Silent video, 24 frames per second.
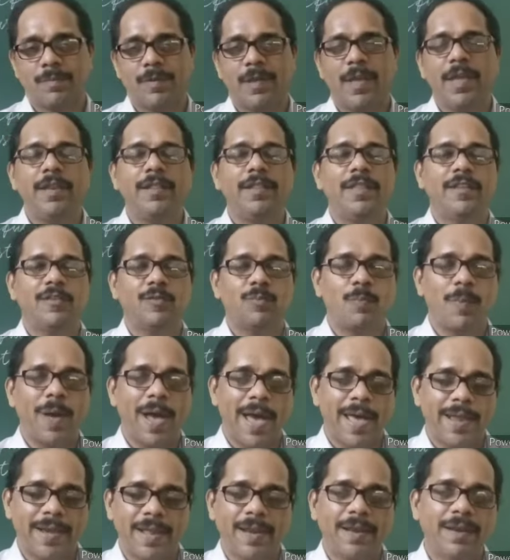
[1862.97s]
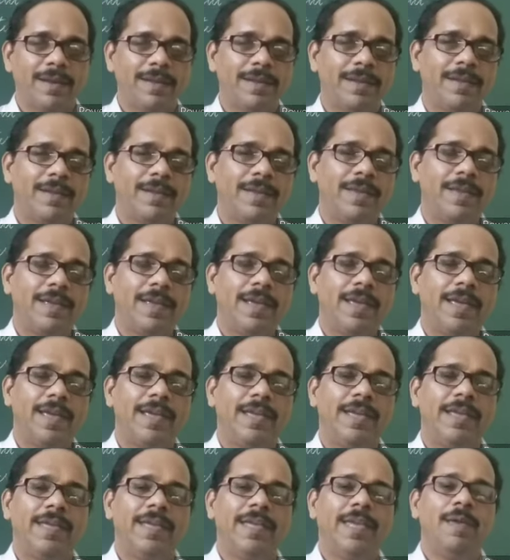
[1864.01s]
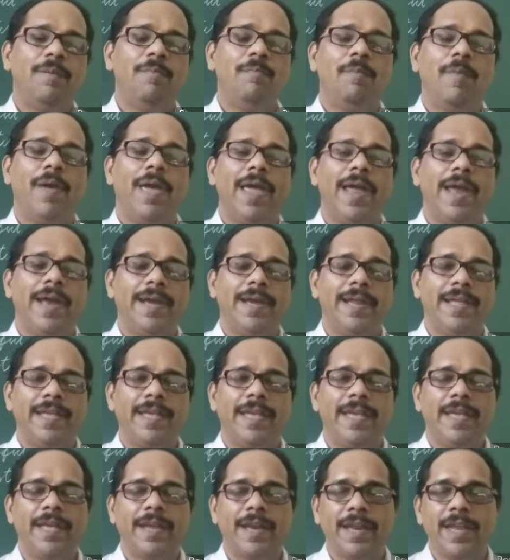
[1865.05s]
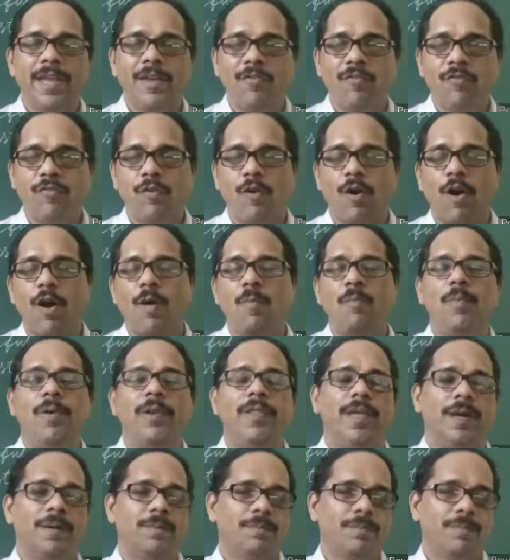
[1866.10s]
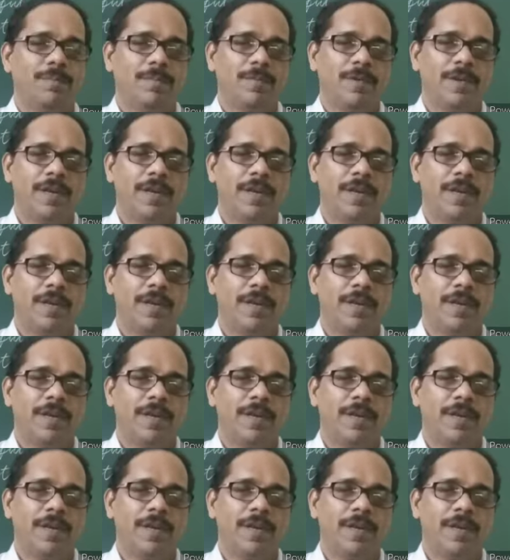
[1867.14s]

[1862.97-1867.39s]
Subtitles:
In this manner, he reformed them,